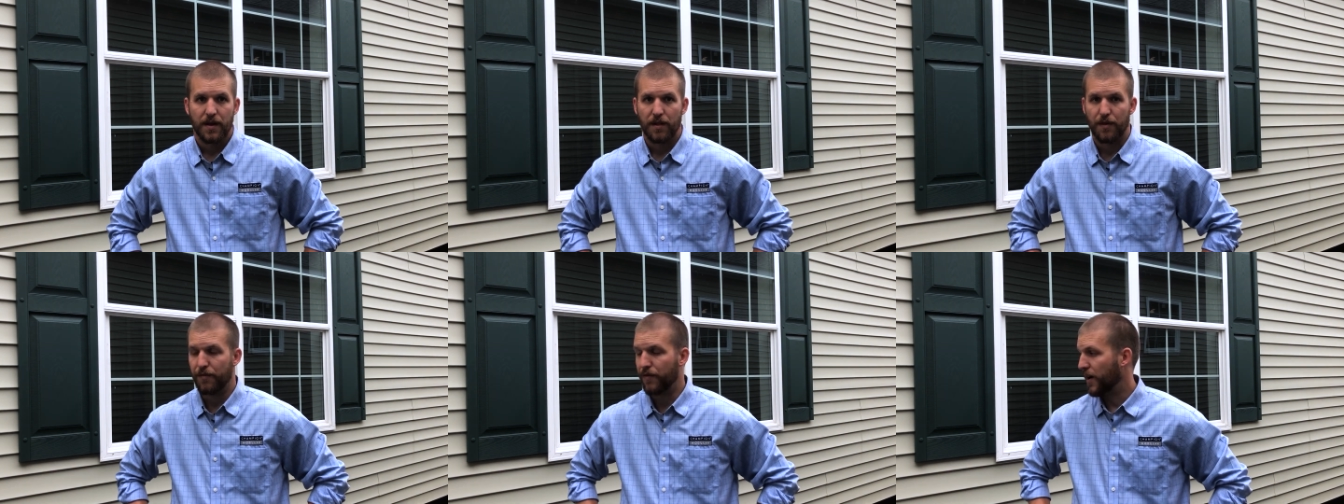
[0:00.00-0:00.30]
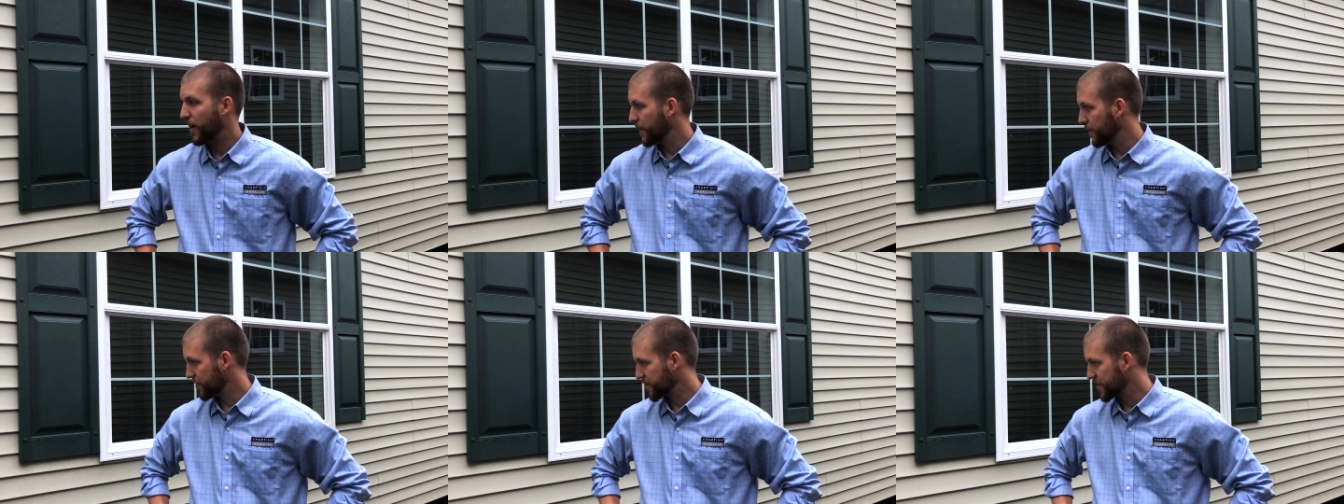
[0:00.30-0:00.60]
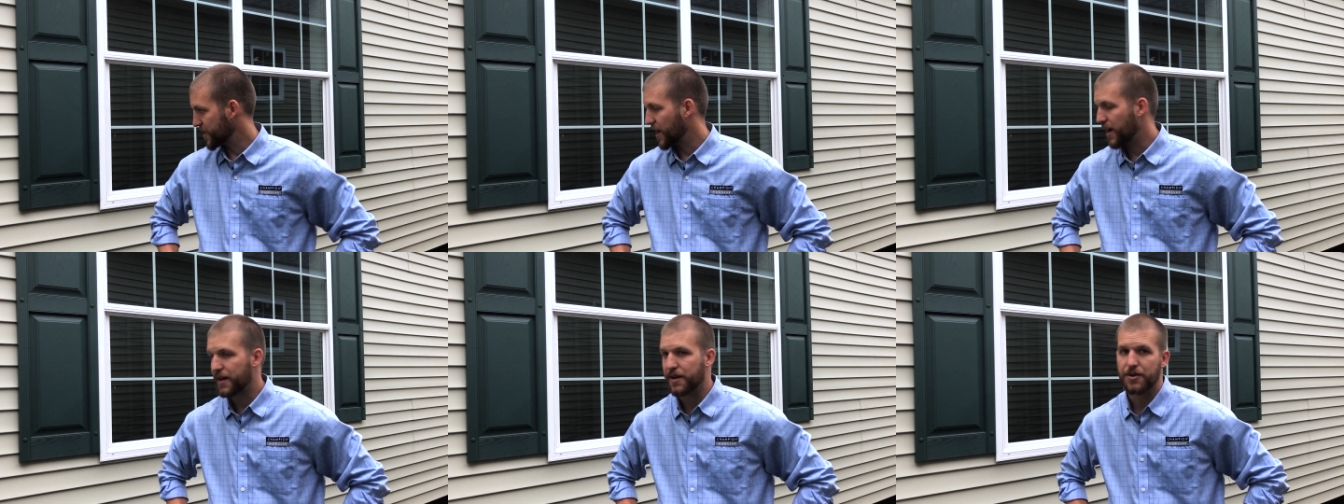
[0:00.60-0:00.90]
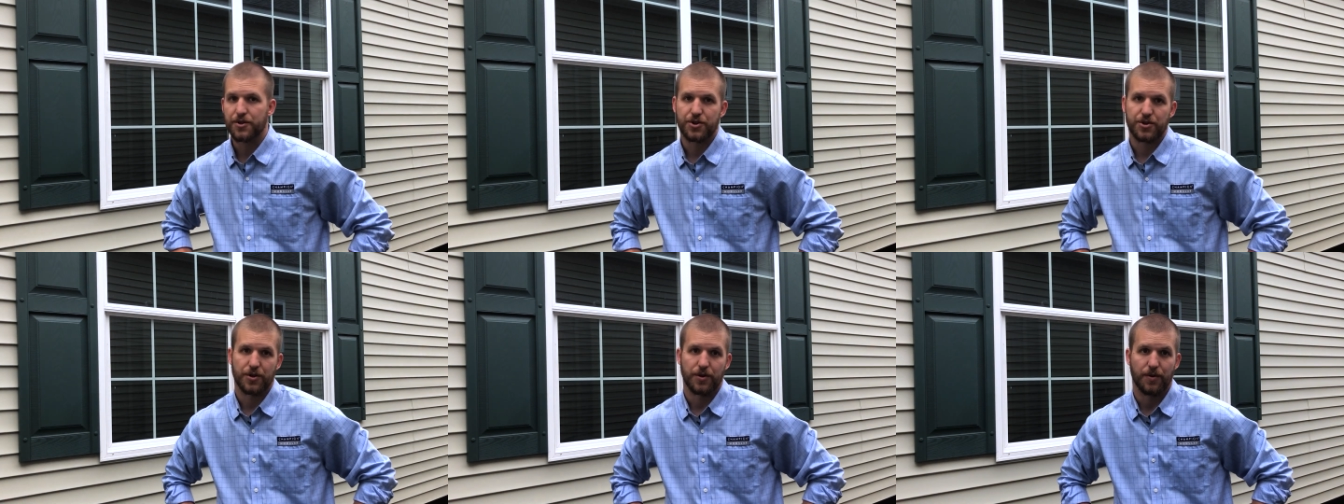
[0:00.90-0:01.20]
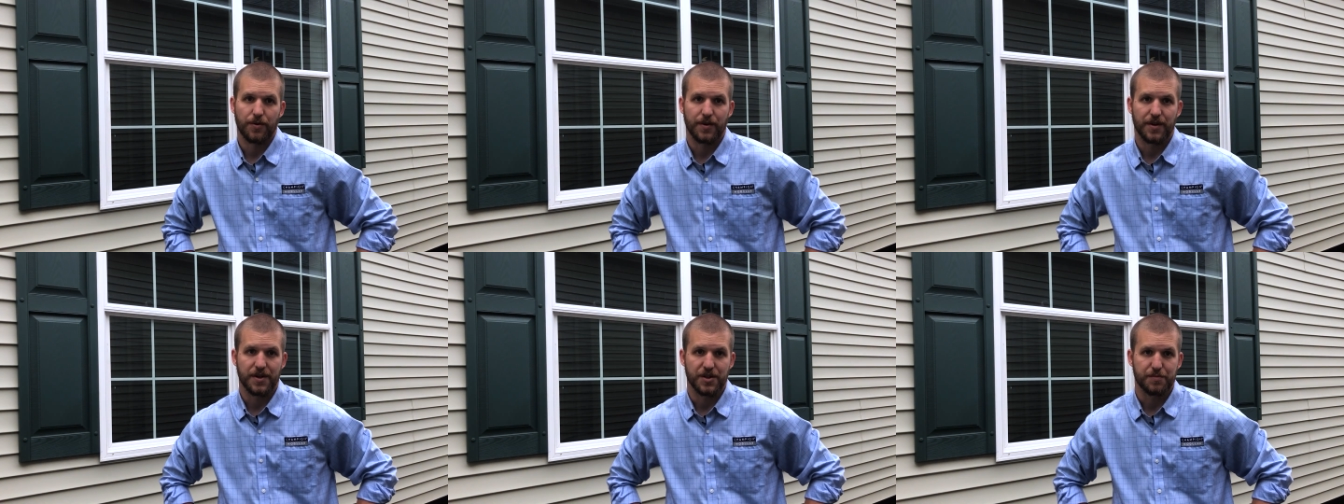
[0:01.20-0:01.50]
The vinyl siding
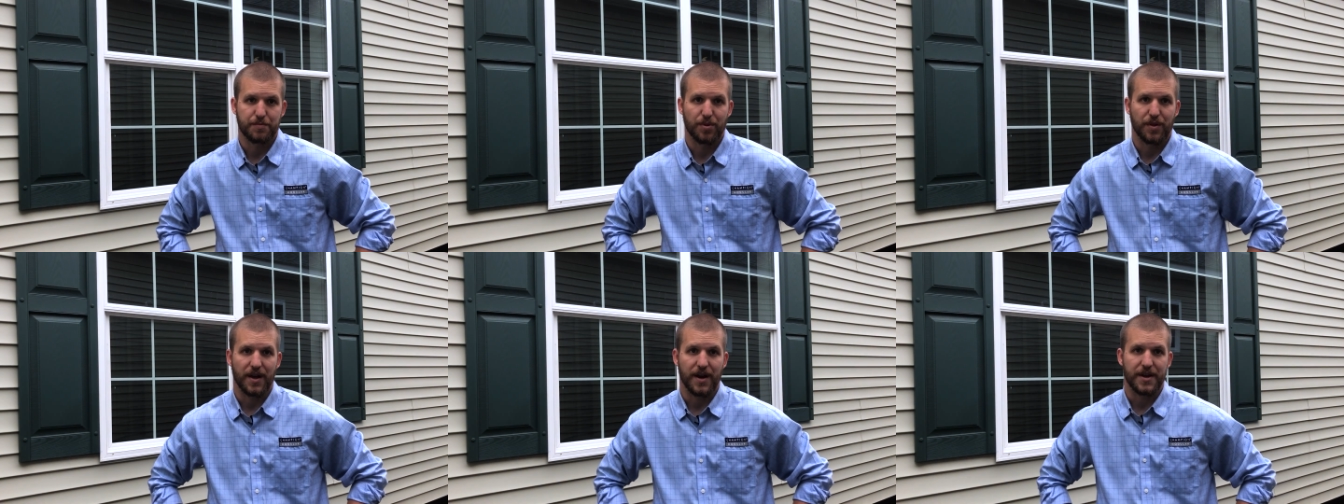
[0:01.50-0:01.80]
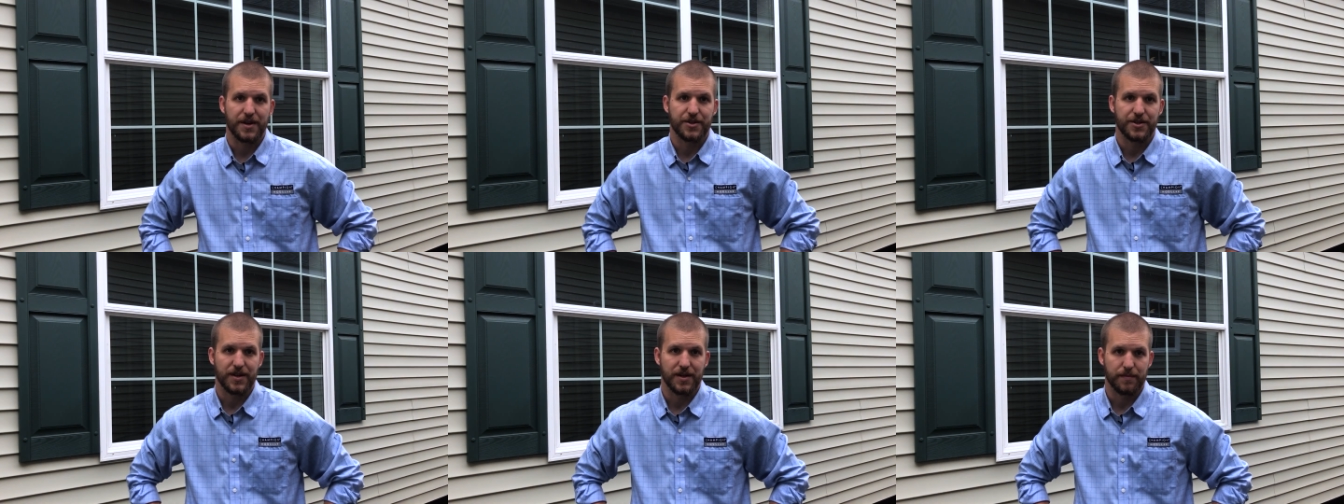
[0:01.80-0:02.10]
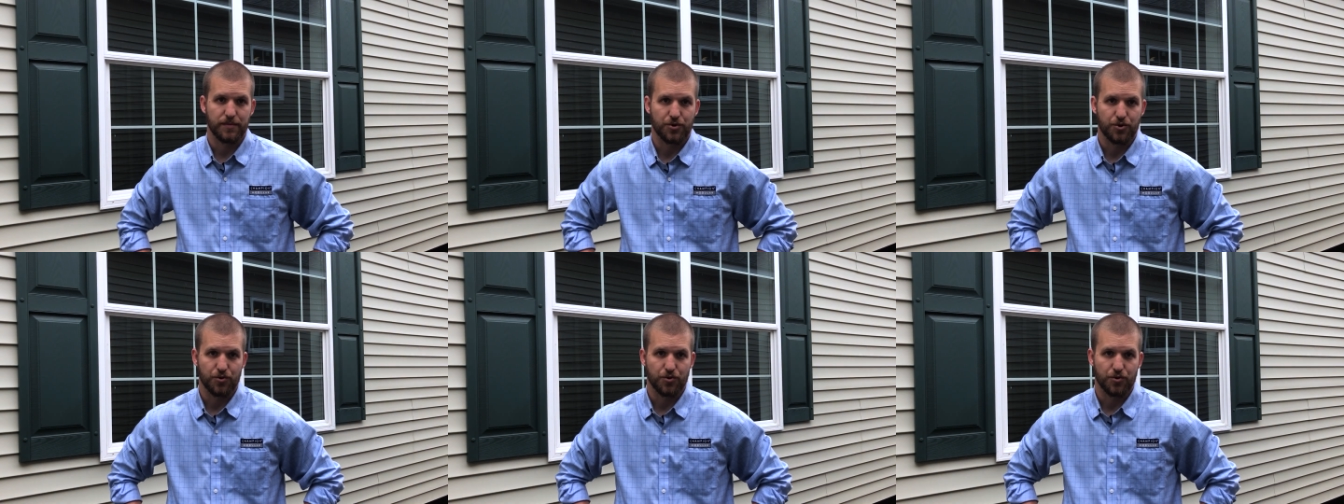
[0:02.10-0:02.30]
shown is Ply Gem